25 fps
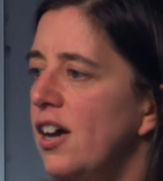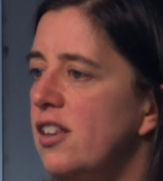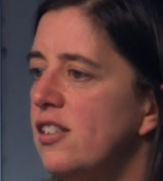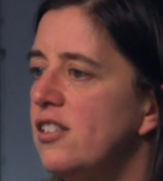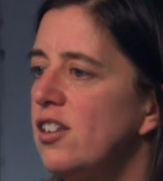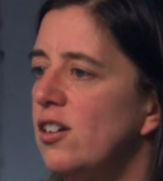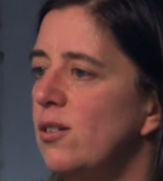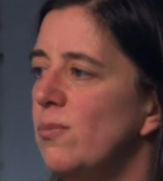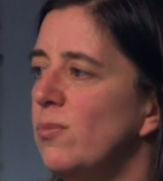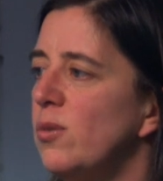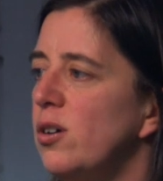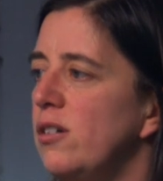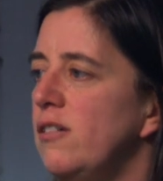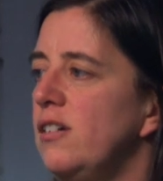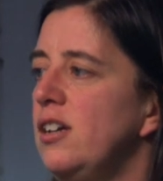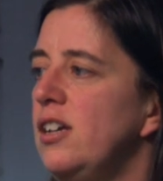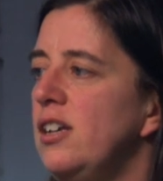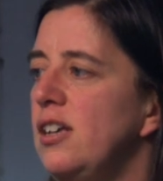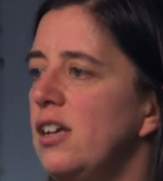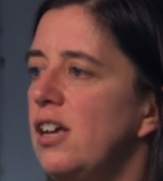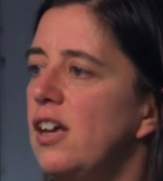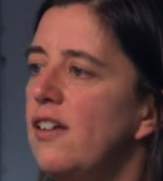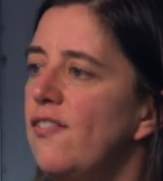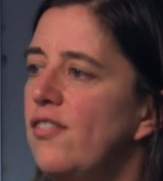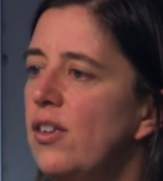And don't
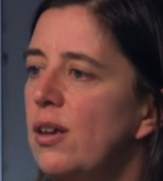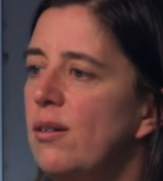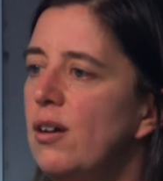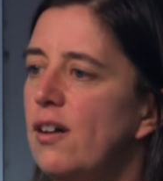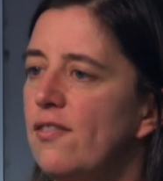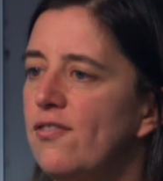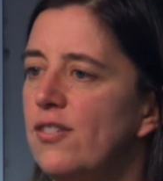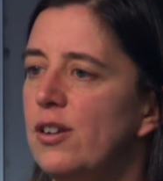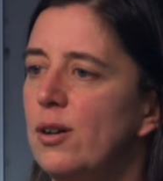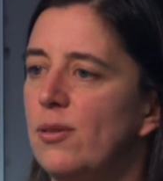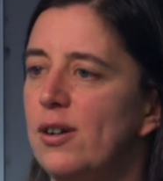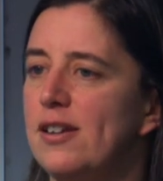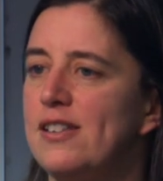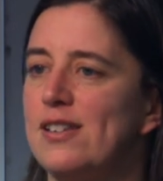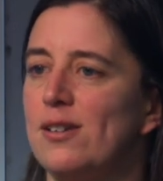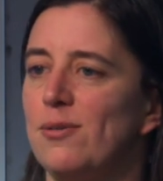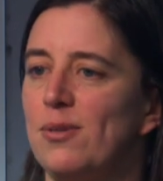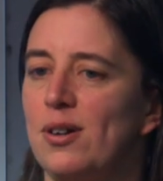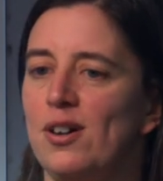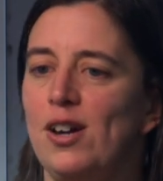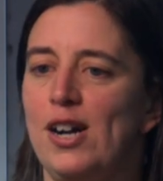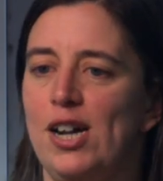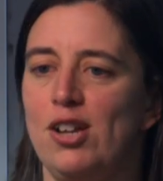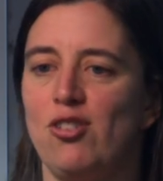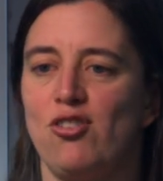worry if you have no idea
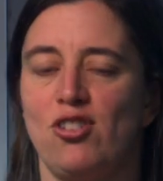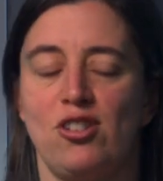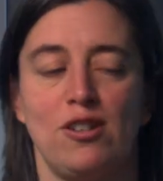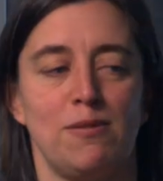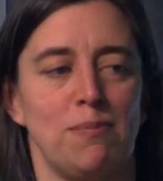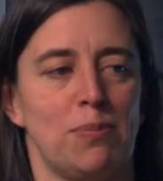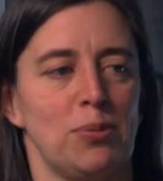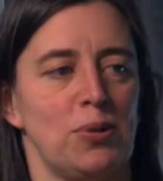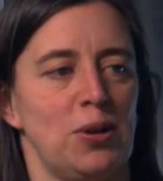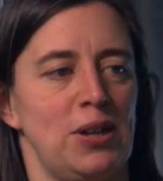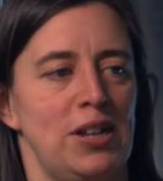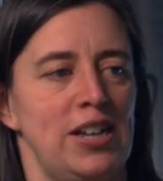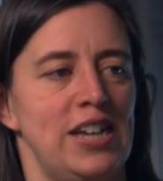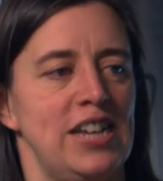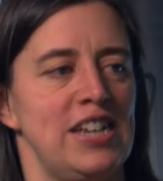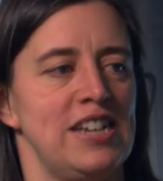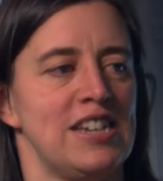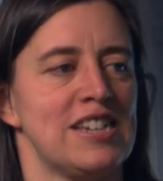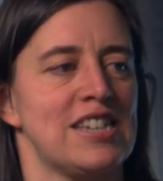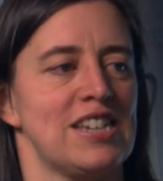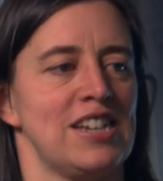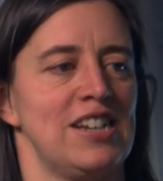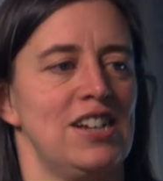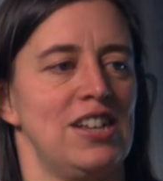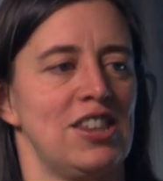what a hydrogen boiler
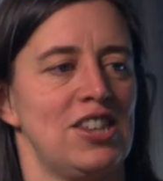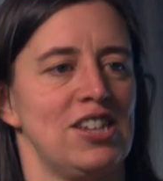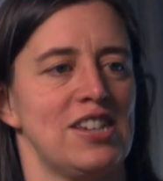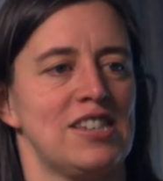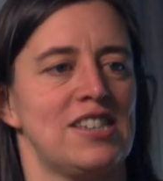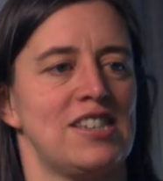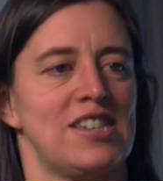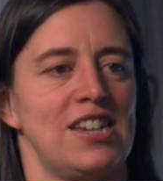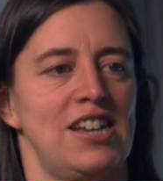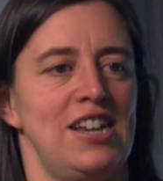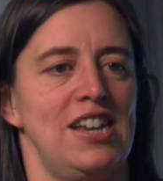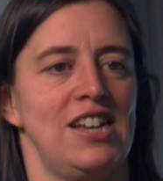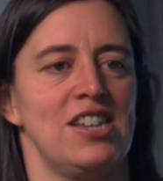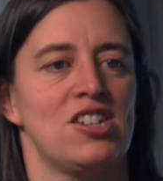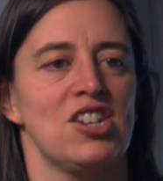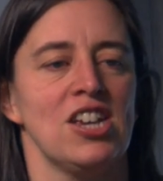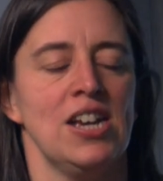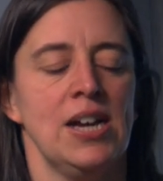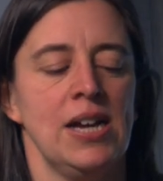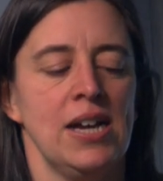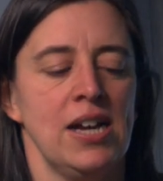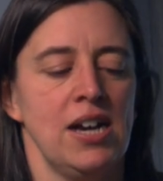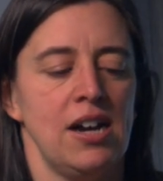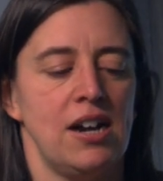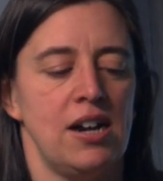is at this stage,
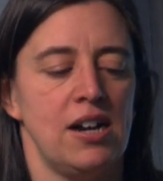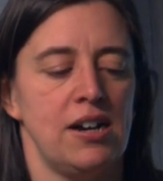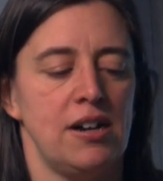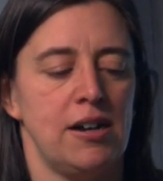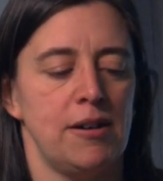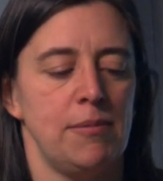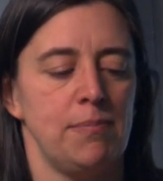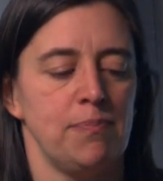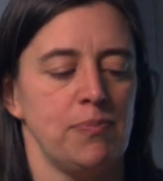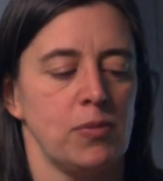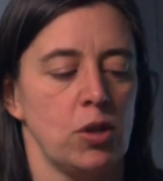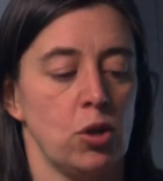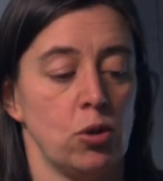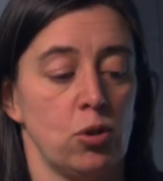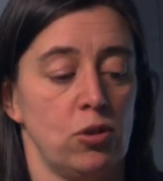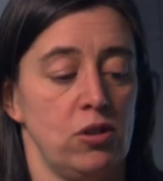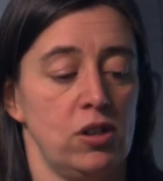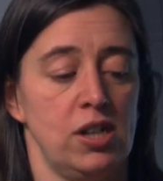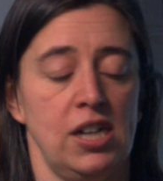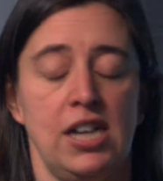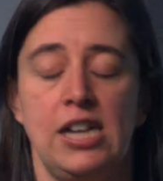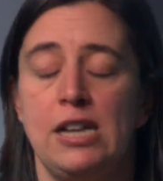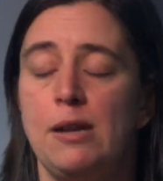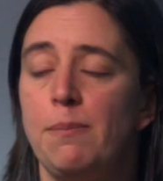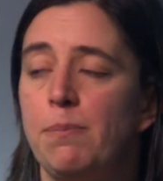
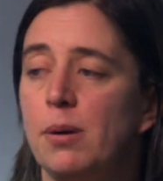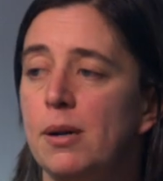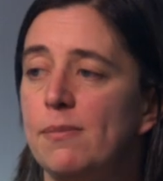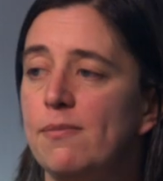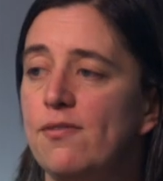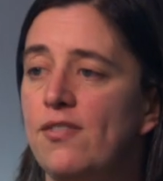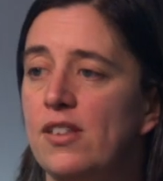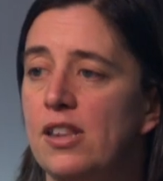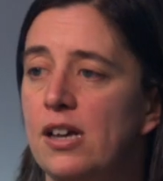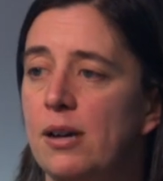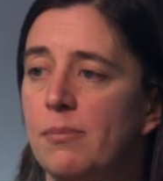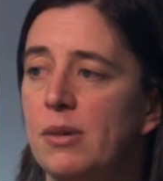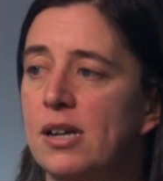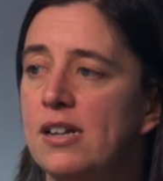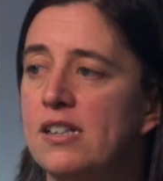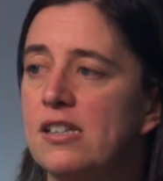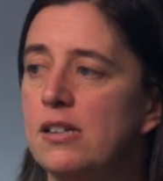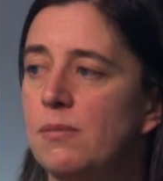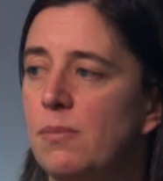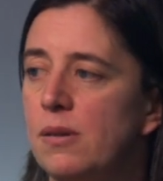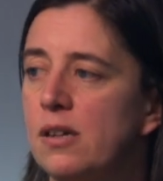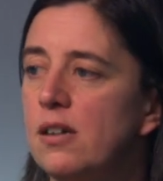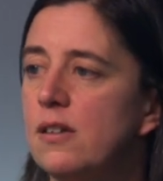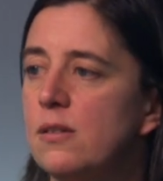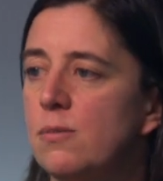or a heat pump for that
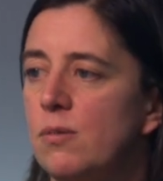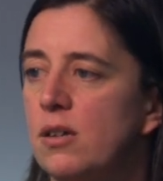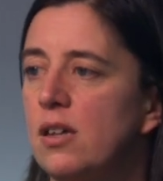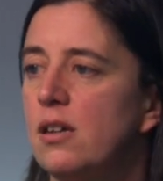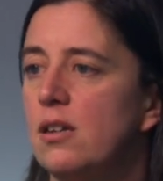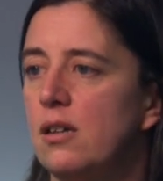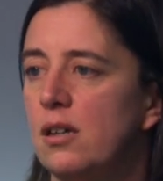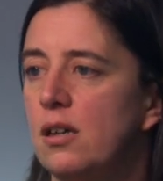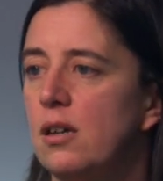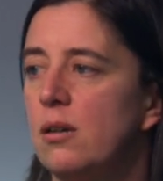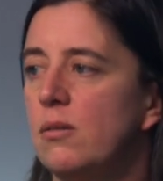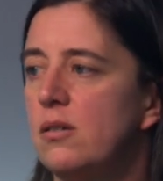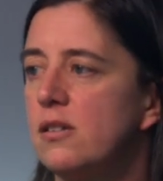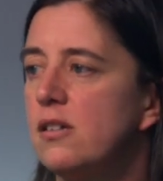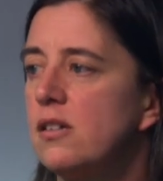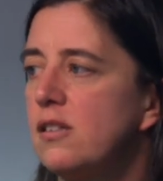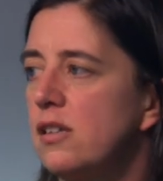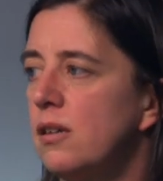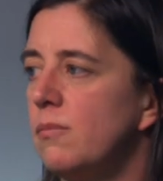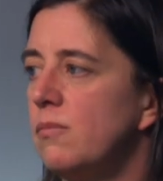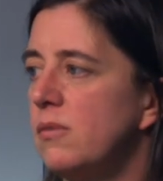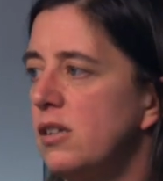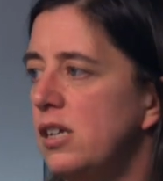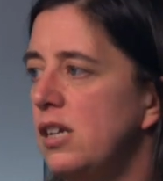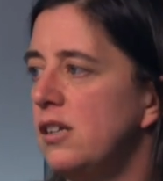matter, because we're going to go into
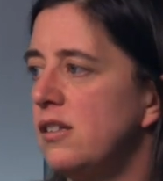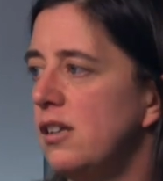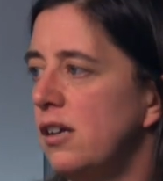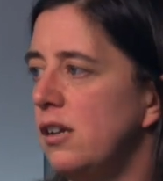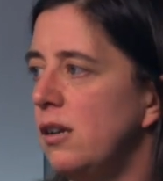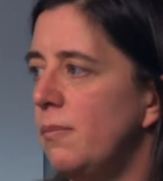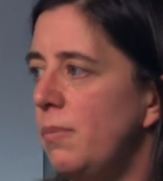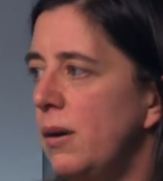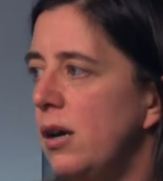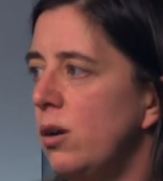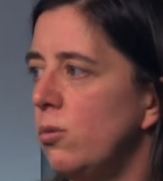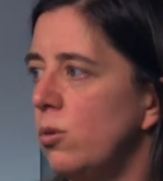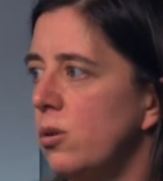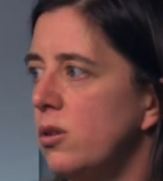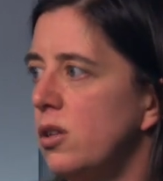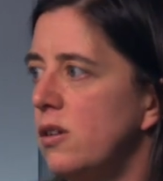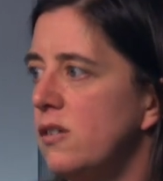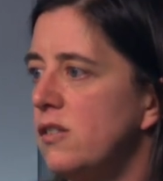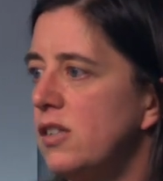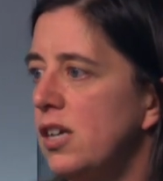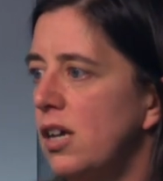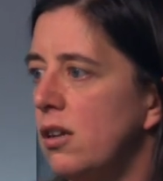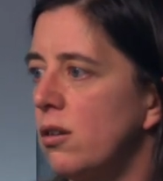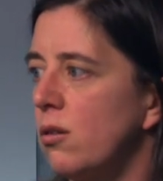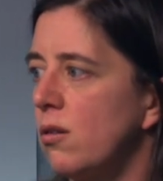some detail about what
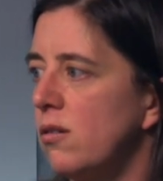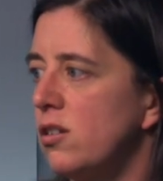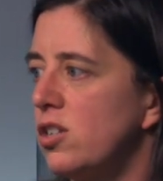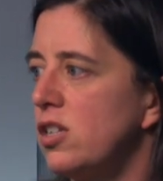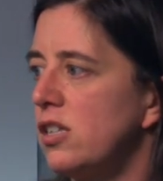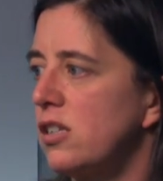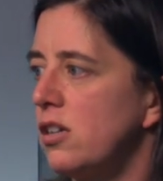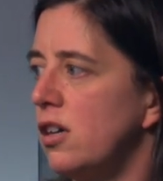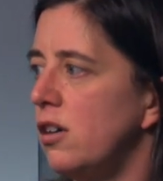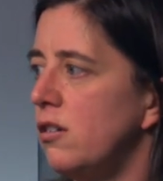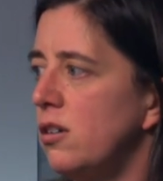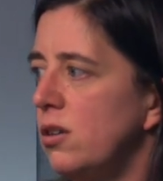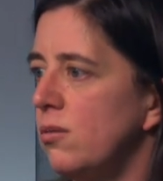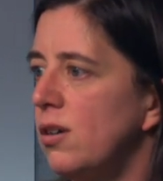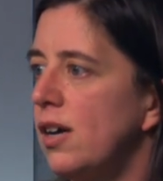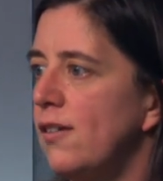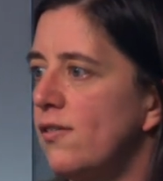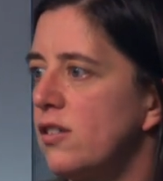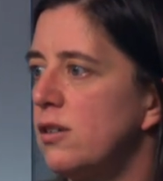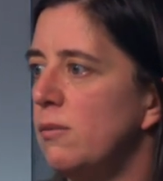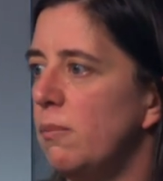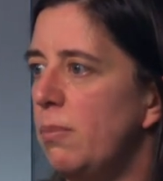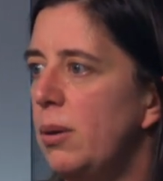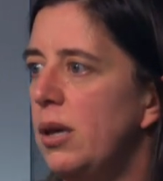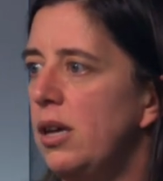those technologies are, and you'll
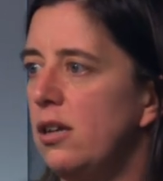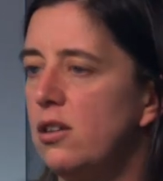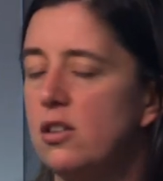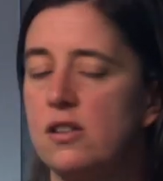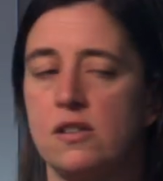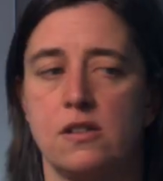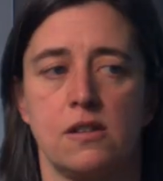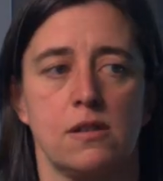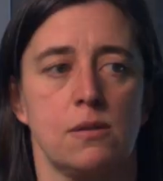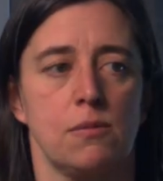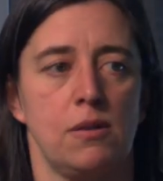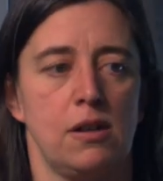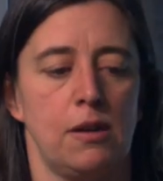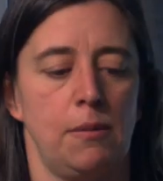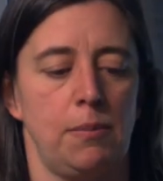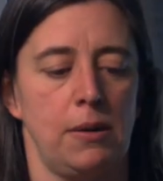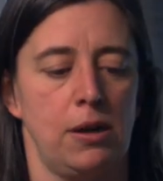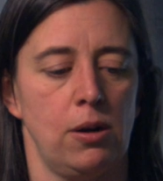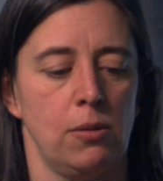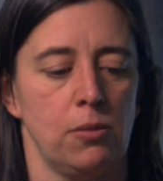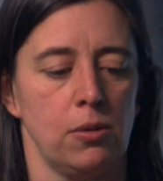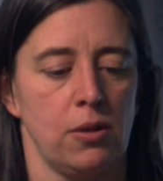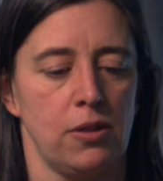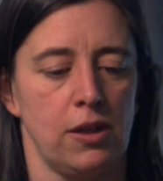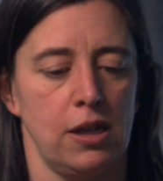have some pictures as well
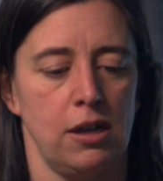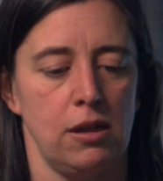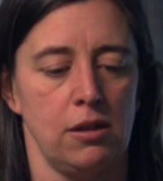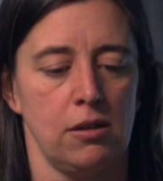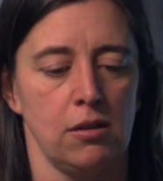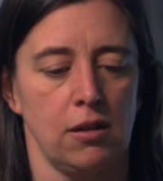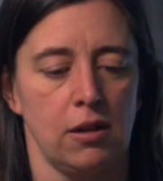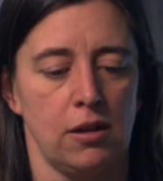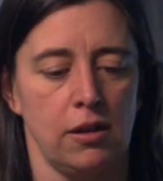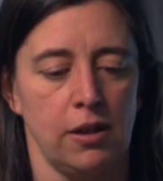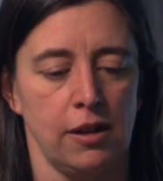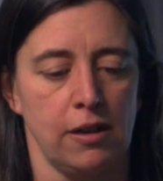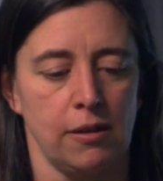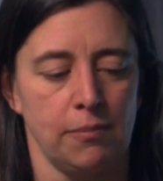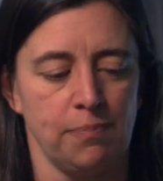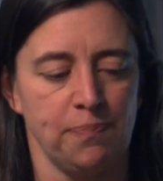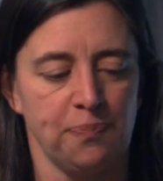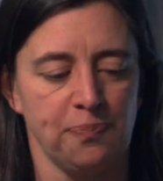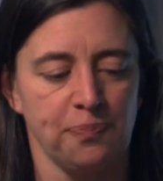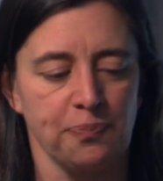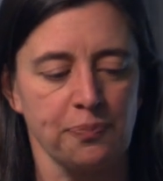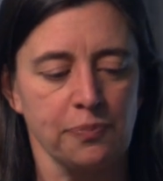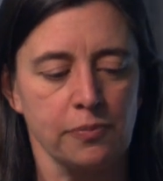about what they look like.